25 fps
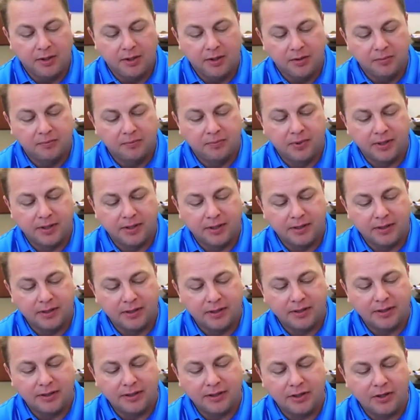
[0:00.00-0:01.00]
But,
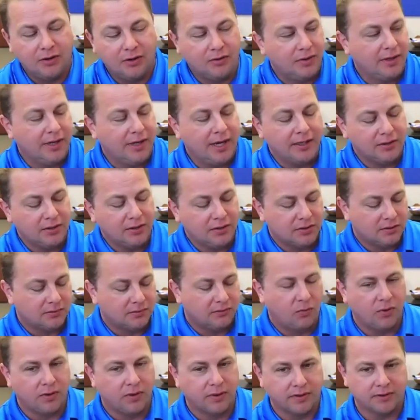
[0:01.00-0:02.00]
you know, the essence of
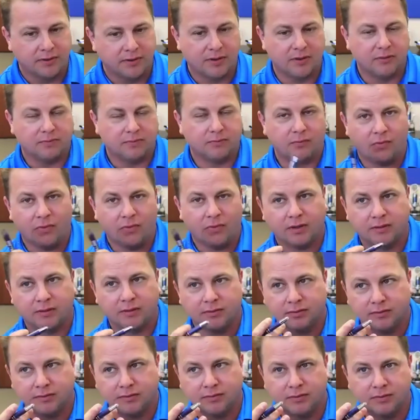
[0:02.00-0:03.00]
what
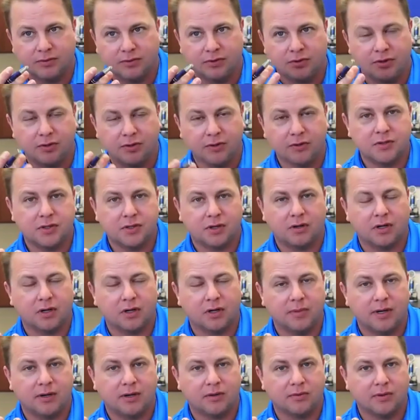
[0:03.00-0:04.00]
you're talking
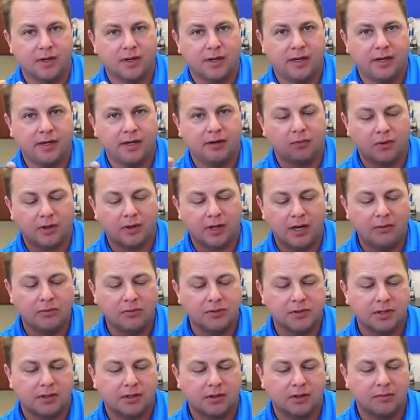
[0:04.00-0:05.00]
about, Ryan, and what I
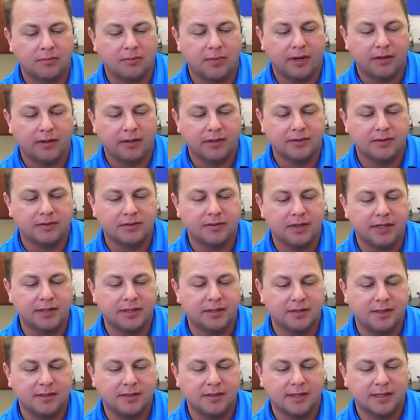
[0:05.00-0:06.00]
was talking about,
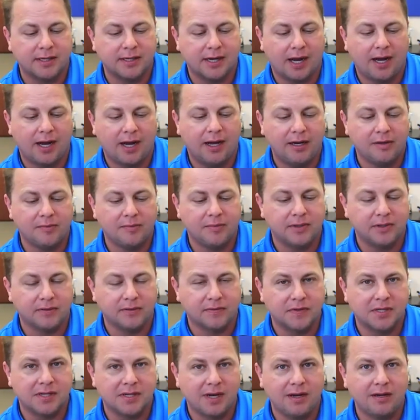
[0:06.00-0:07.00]
it's the dichotomy
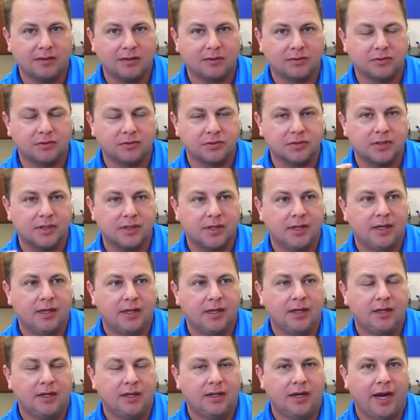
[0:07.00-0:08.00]
of sales.
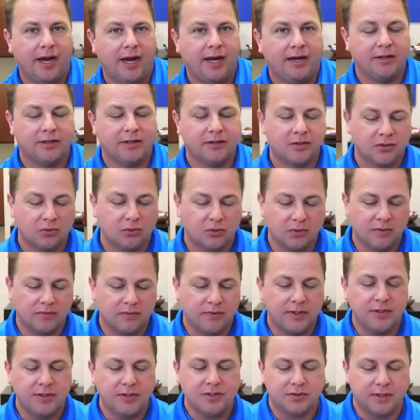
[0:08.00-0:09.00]
And it's
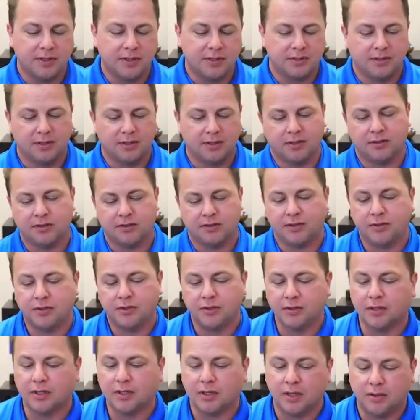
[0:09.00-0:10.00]
interesting because in
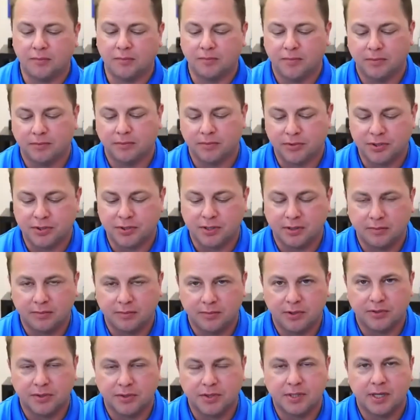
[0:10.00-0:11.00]
your club membership,
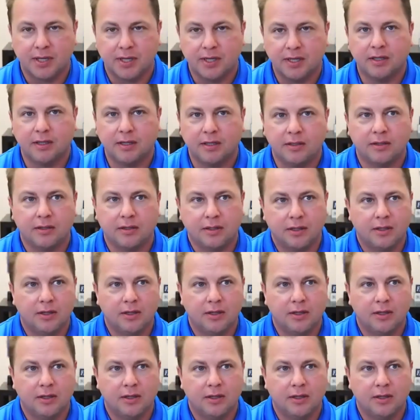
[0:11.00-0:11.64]
you're saying